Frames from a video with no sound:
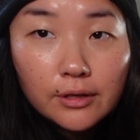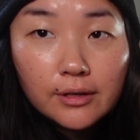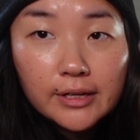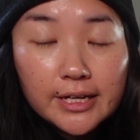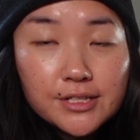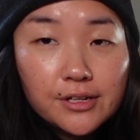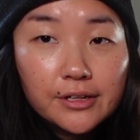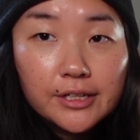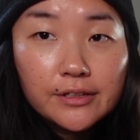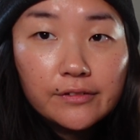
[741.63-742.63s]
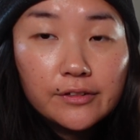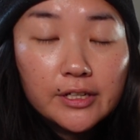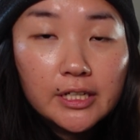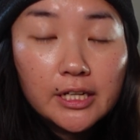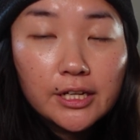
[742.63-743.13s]
Okay, sorry if you
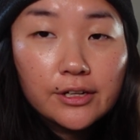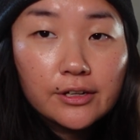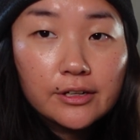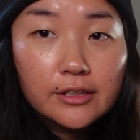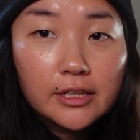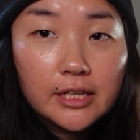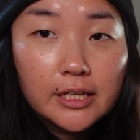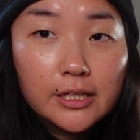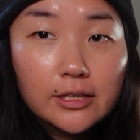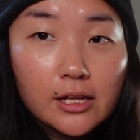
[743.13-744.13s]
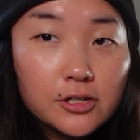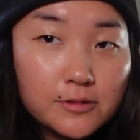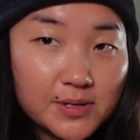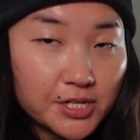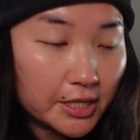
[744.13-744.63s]
can hear the
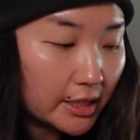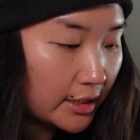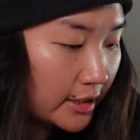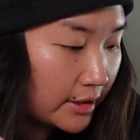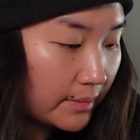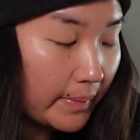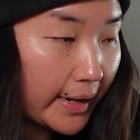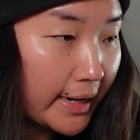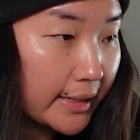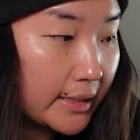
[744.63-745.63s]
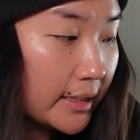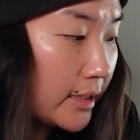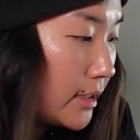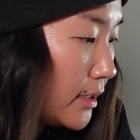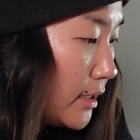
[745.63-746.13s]
laundry machine in the back.
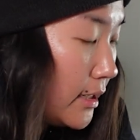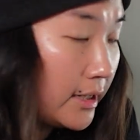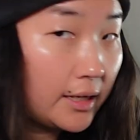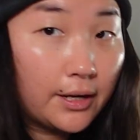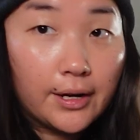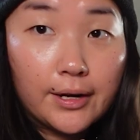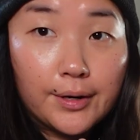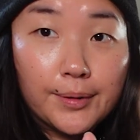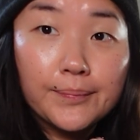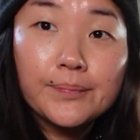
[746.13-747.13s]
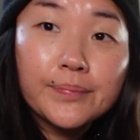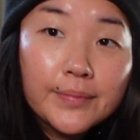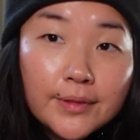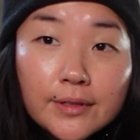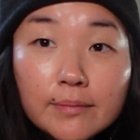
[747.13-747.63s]

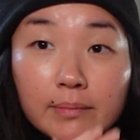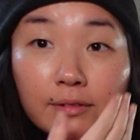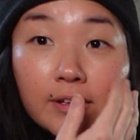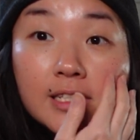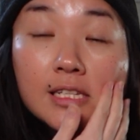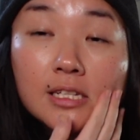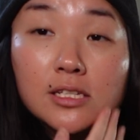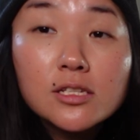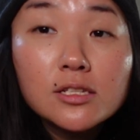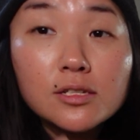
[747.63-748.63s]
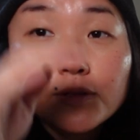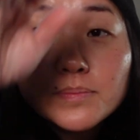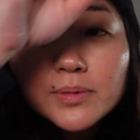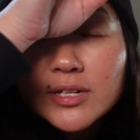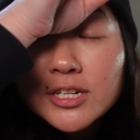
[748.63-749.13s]
My face looks
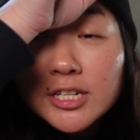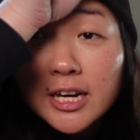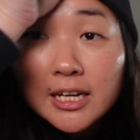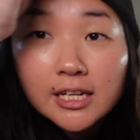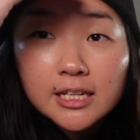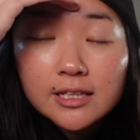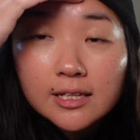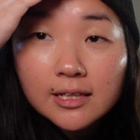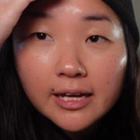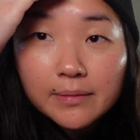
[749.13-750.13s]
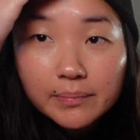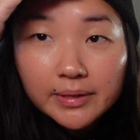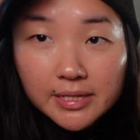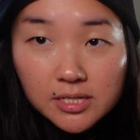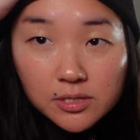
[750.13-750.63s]
super shiny in the light,
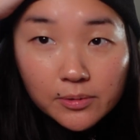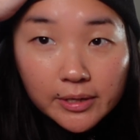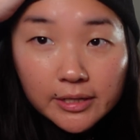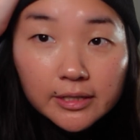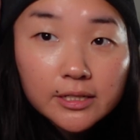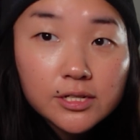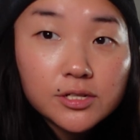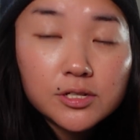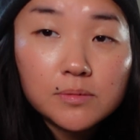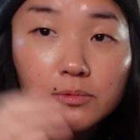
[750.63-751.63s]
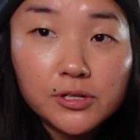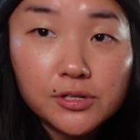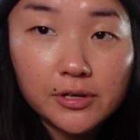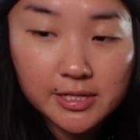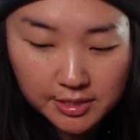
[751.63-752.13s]
but I swear it's just
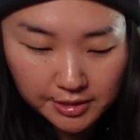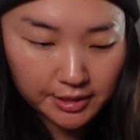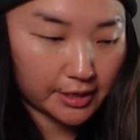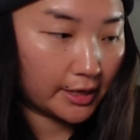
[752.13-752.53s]
moisturizer.